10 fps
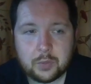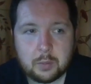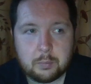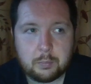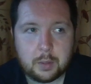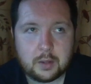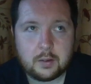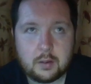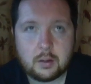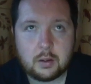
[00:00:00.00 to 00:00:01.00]
But
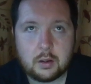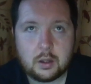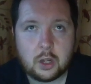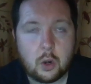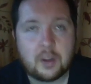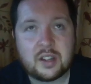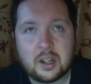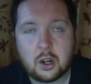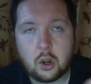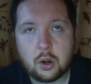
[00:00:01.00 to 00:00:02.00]
you know, I've seen a
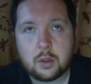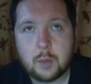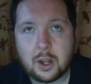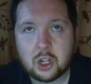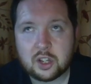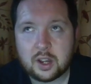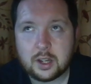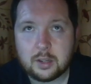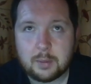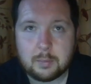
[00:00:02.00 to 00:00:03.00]
lot of the Welsh
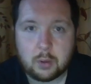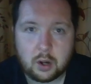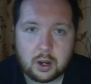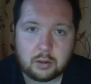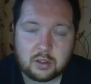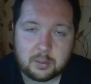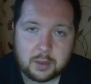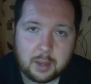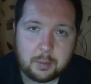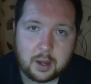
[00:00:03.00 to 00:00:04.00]
sides been pulling out some of
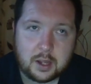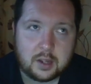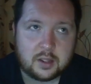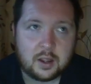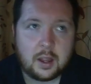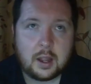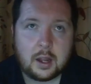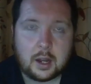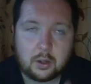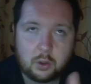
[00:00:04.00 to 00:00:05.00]
their players,
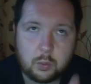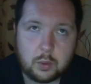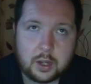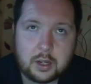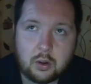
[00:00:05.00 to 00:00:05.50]
like on